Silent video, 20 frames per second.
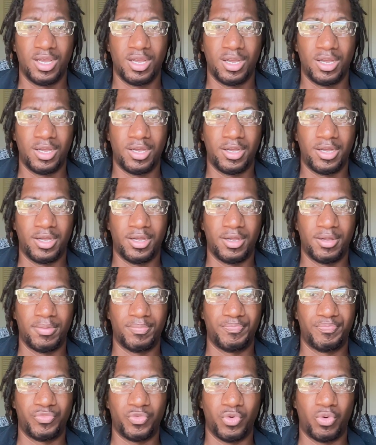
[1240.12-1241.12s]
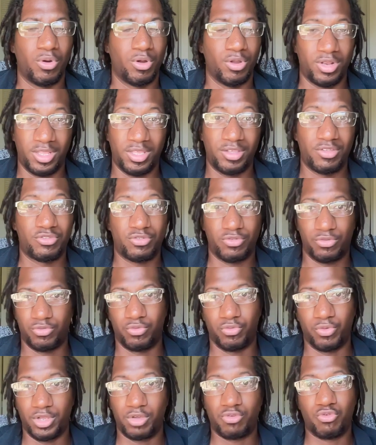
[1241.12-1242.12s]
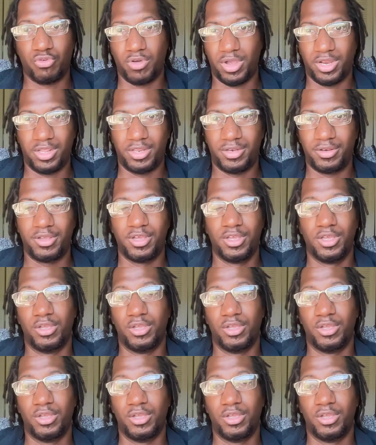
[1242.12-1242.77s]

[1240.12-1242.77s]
or at least recreated.